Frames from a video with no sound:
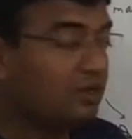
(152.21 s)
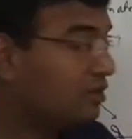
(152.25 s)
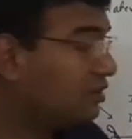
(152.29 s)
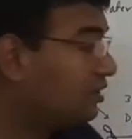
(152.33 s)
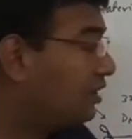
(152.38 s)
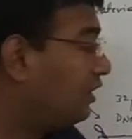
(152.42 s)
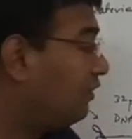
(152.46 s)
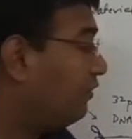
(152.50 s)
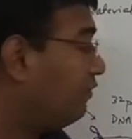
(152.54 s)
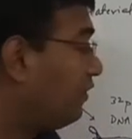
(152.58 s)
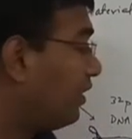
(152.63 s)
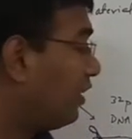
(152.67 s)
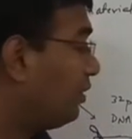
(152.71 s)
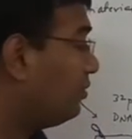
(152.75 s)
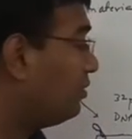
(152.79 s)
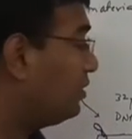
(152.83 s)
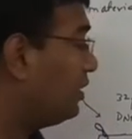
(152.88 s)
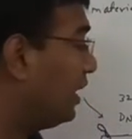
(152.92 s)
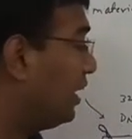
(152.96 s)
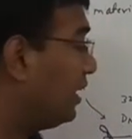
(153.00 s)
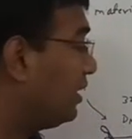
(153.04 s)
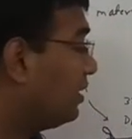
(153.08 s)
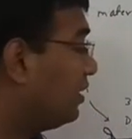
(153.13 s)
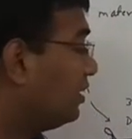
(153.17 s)
they found
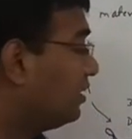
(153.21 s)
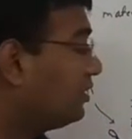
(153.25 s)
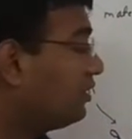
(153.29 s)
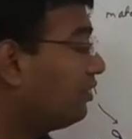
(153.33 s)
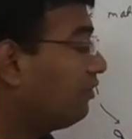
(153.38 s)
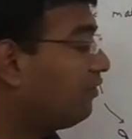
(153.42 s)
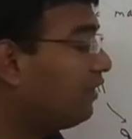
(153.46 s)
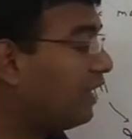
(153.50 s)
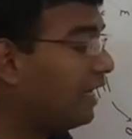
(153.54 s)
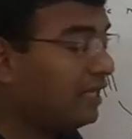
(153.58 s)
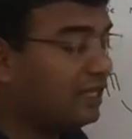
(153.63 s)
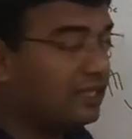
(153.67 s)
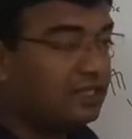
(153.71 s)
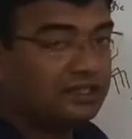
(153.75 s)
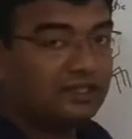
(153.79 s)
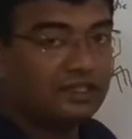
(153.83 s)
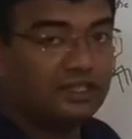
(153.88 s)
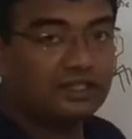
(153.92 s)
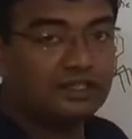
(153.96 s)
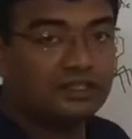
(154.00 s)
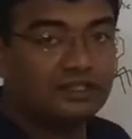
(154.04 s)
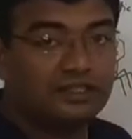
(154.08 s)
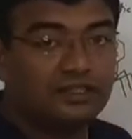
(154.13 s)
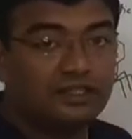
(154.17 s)
that the
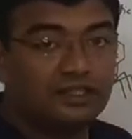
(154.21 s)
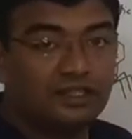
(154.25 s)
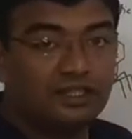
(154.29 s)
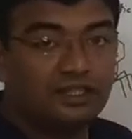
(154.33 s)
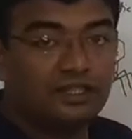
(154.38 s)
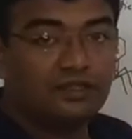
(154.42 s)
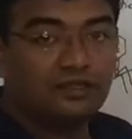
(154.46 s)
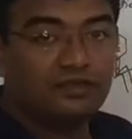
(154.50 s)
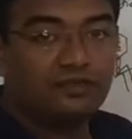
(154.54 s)
viruses